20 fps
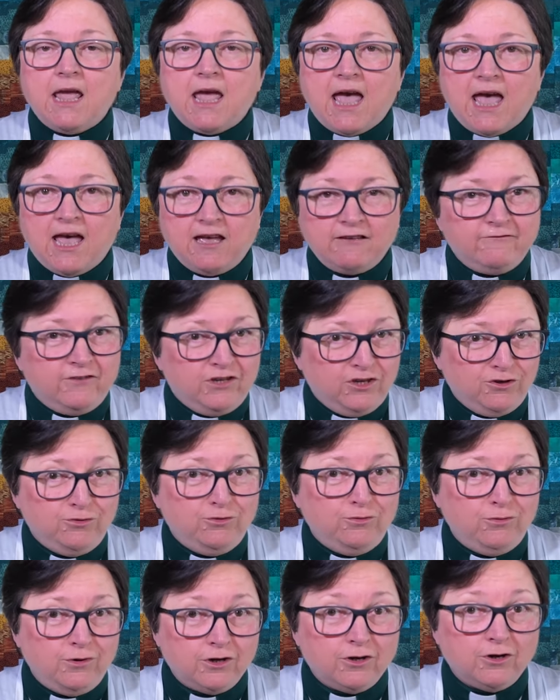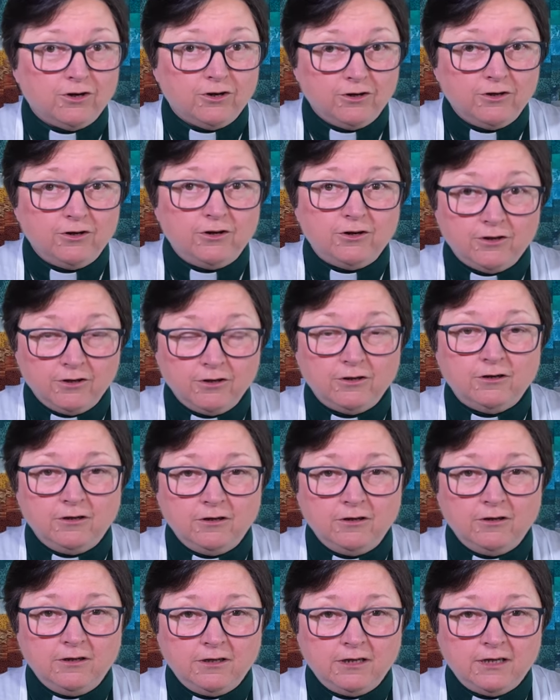Have you heard her,
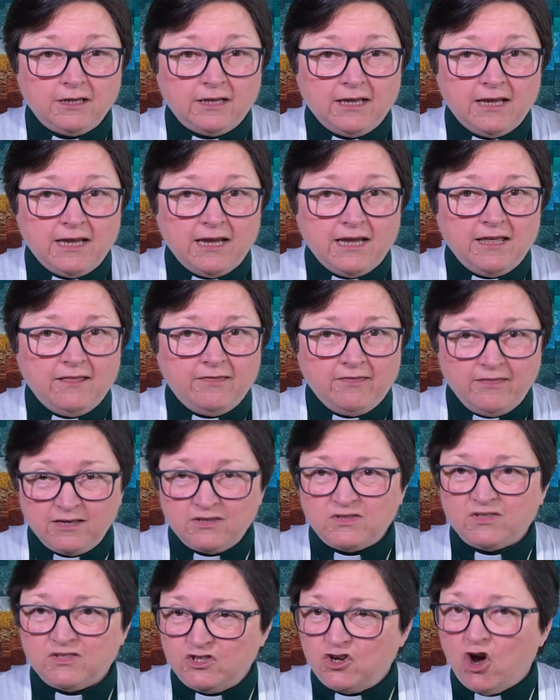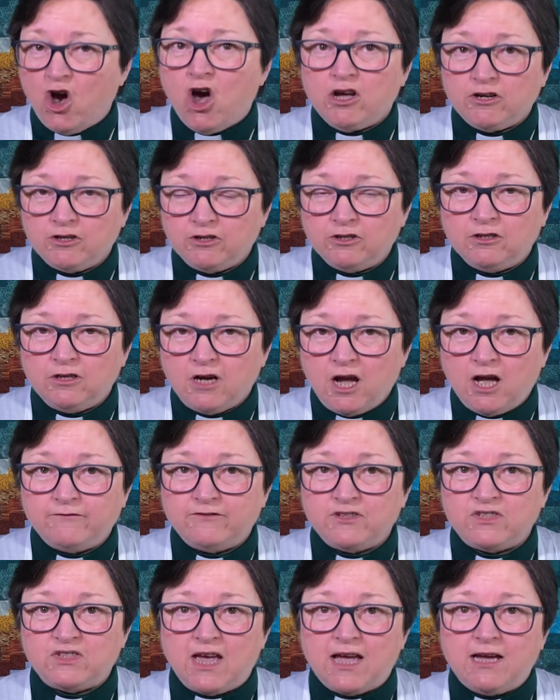this daughter of
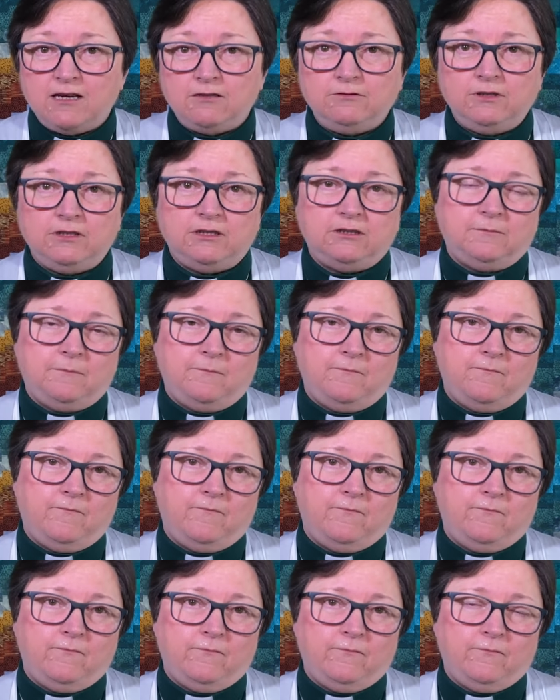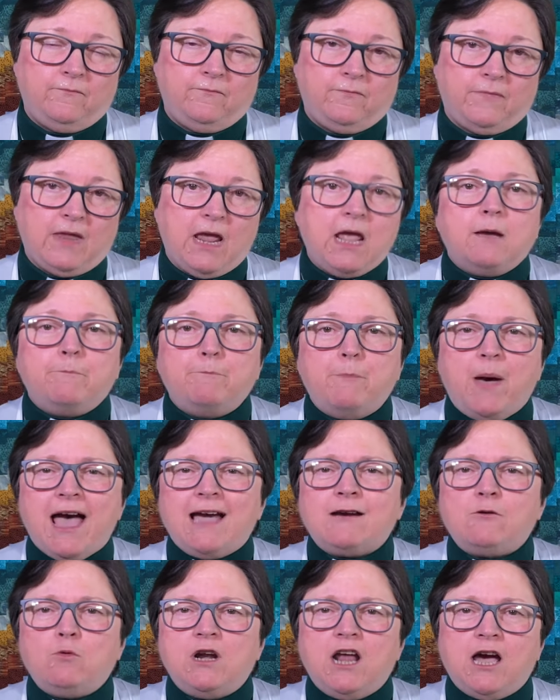a sound?
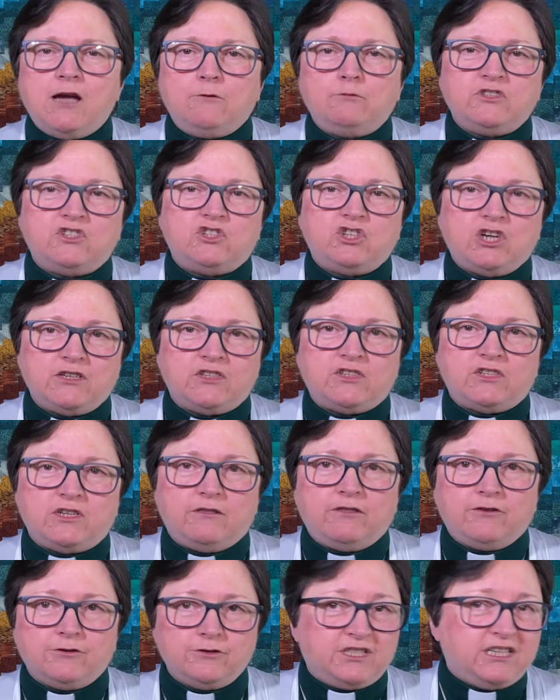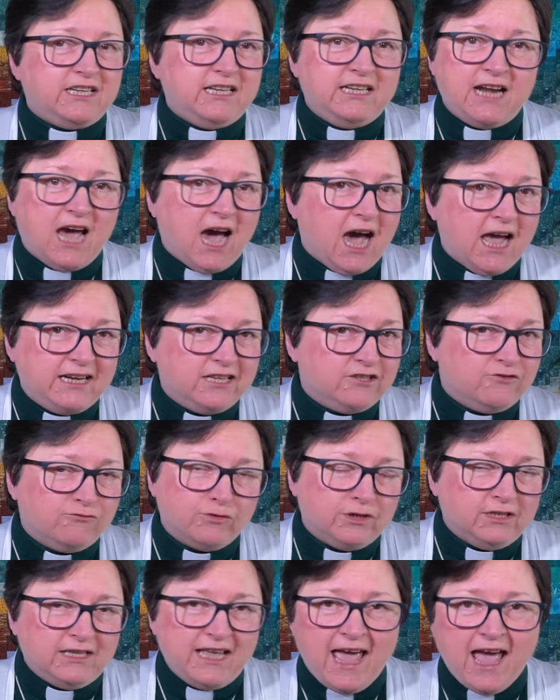Back when I was just 13, I didn't
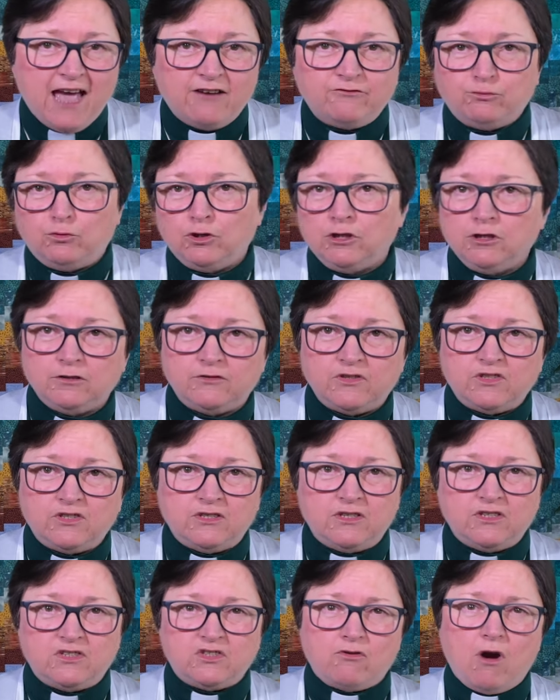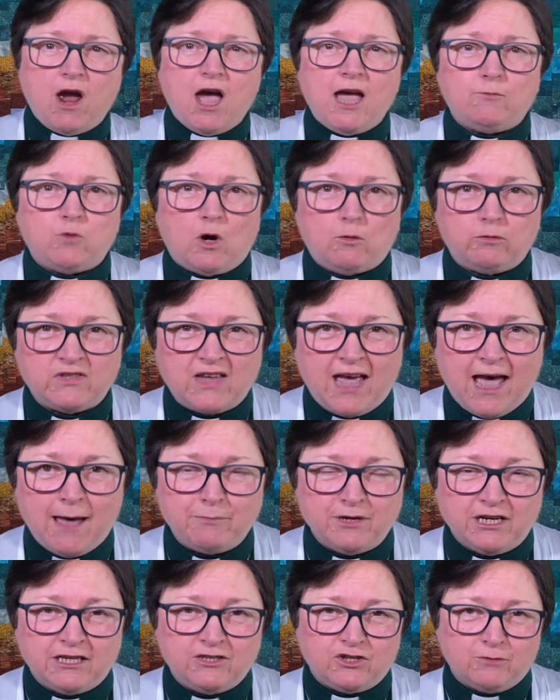really have words to describe what was
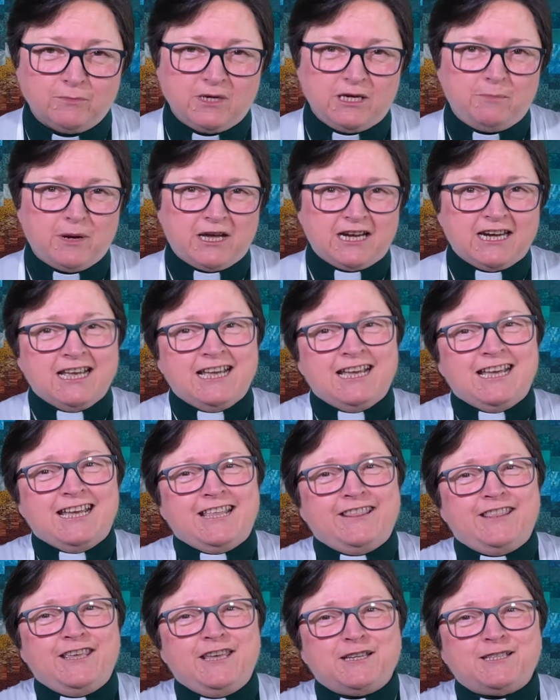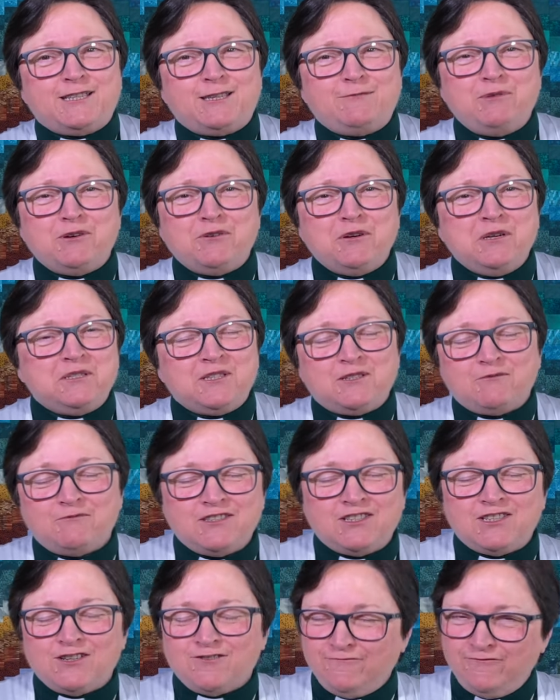happening to me, but the experience
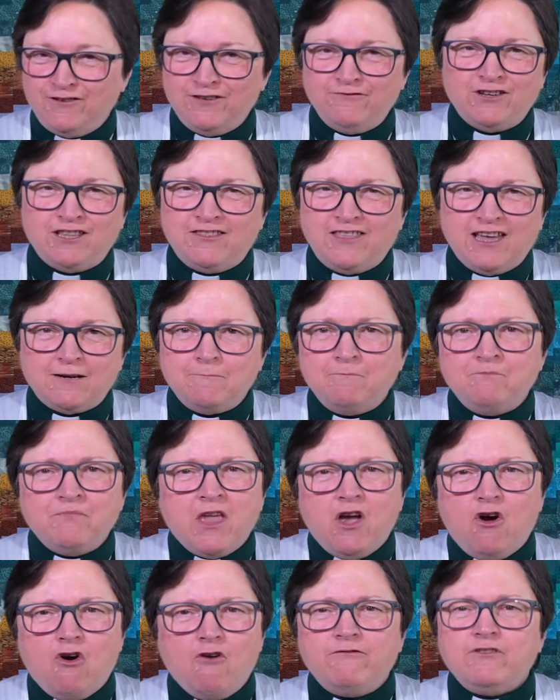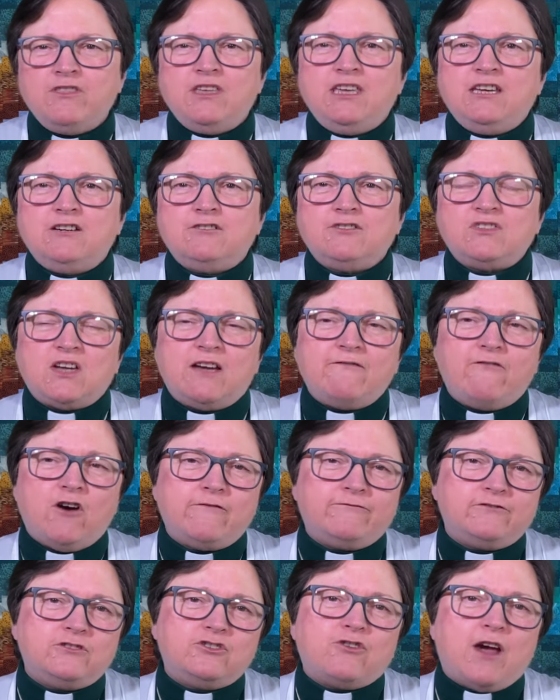was so vivid that over the years I've
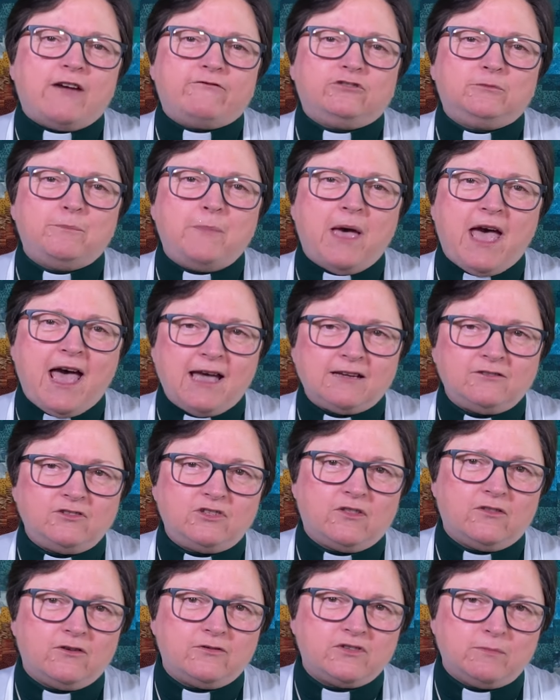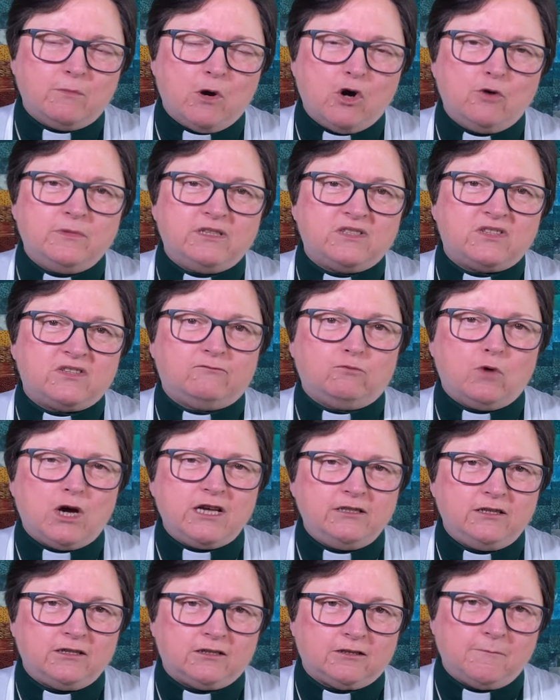often traveled back to those moments of
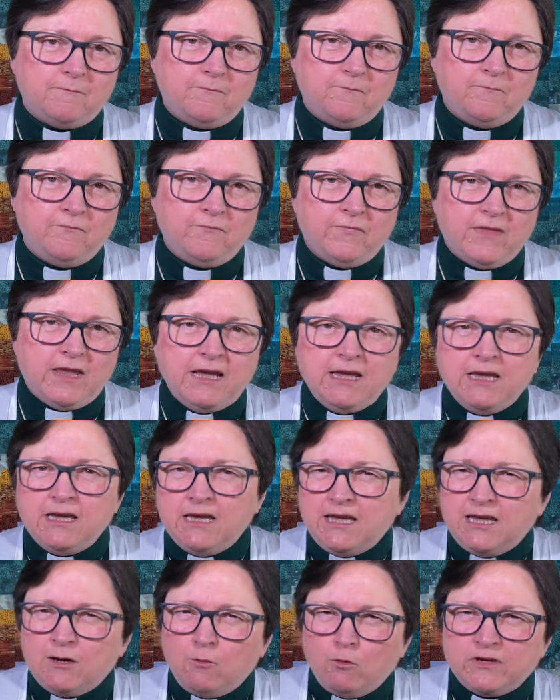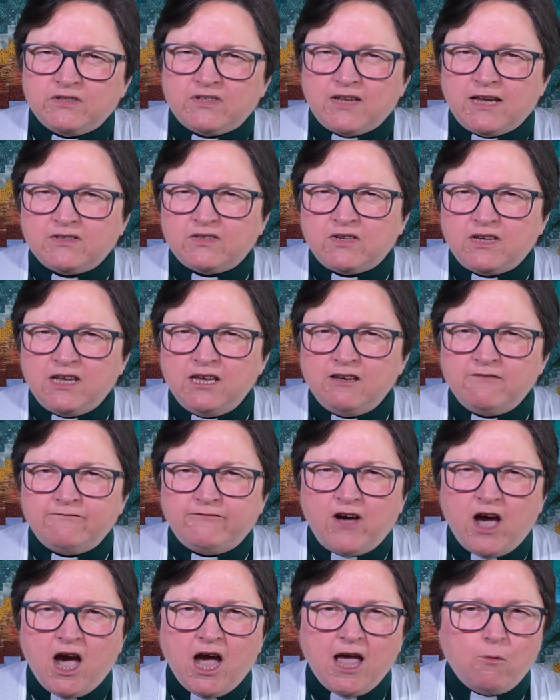wonder. It was as if
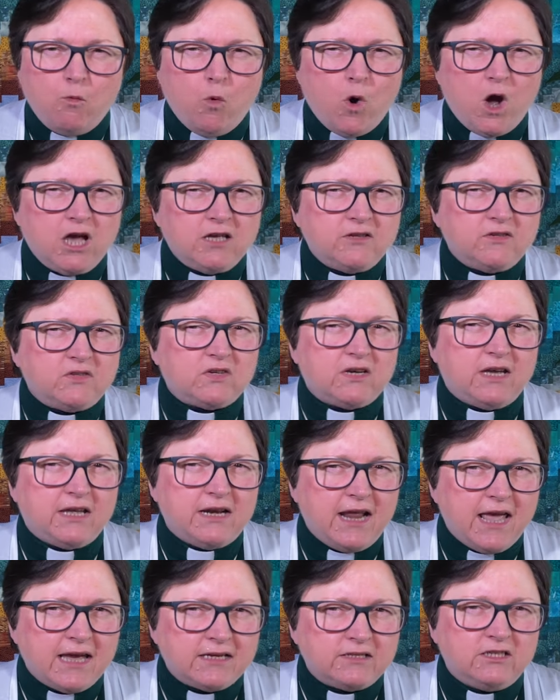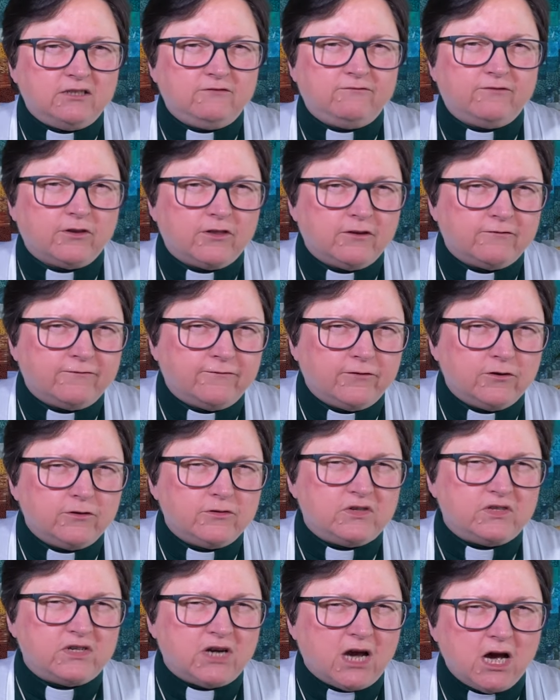I was connected for the
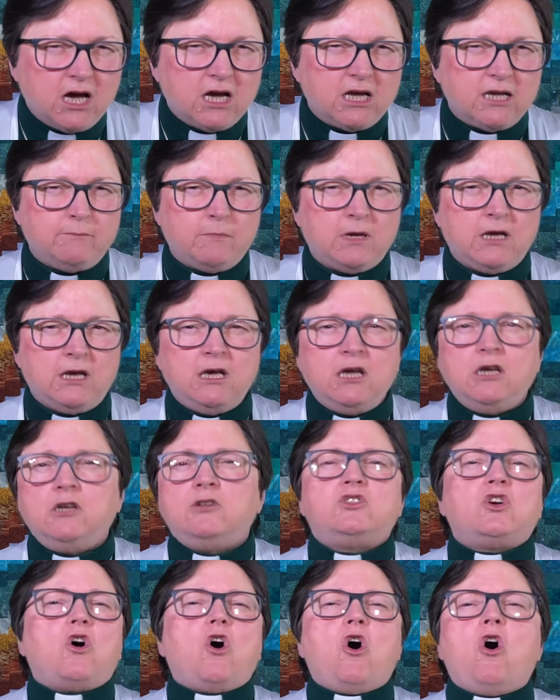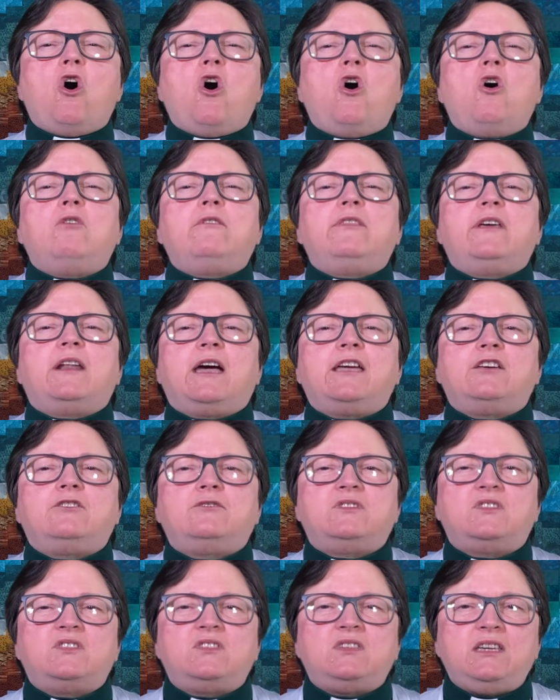first time to all that I
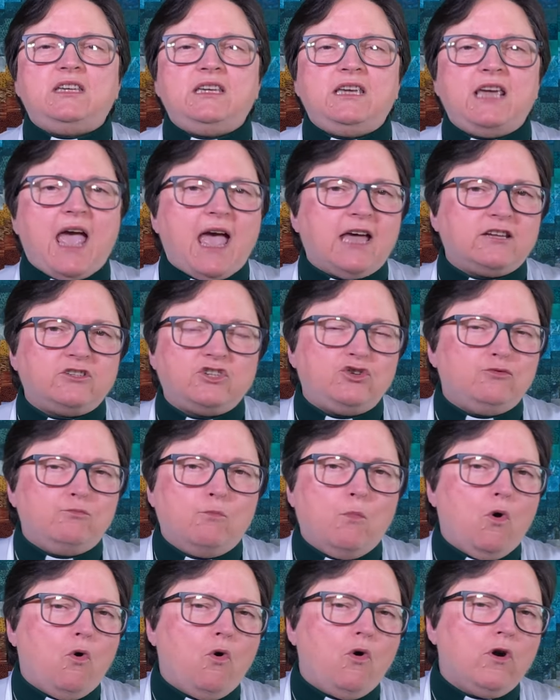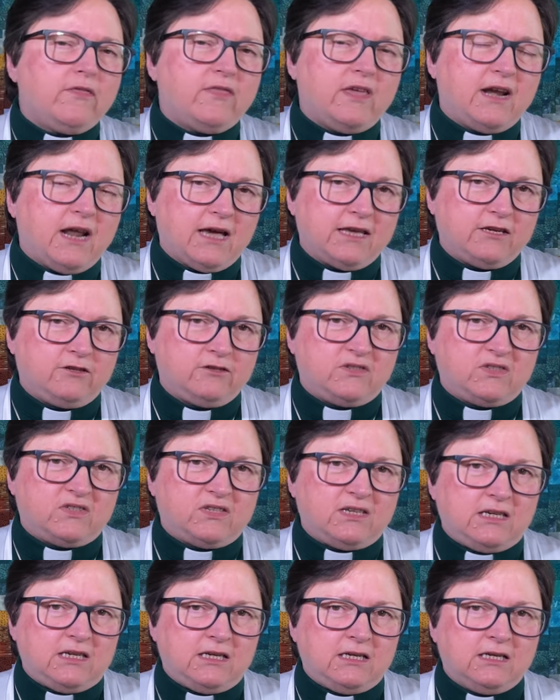could see and to more than I could
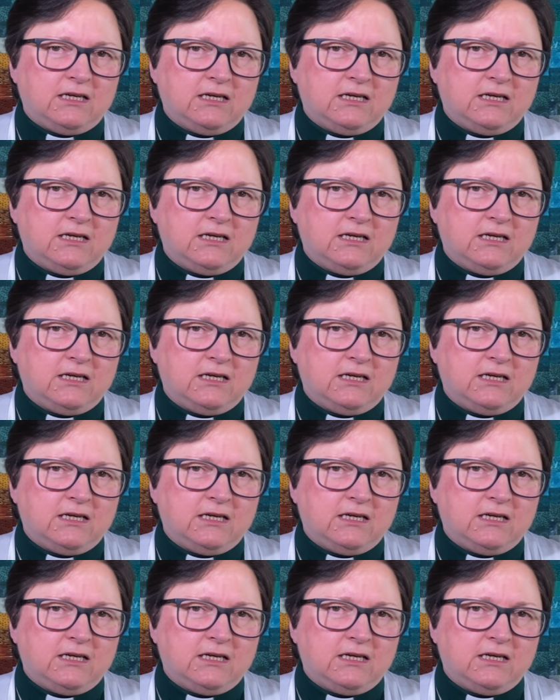see.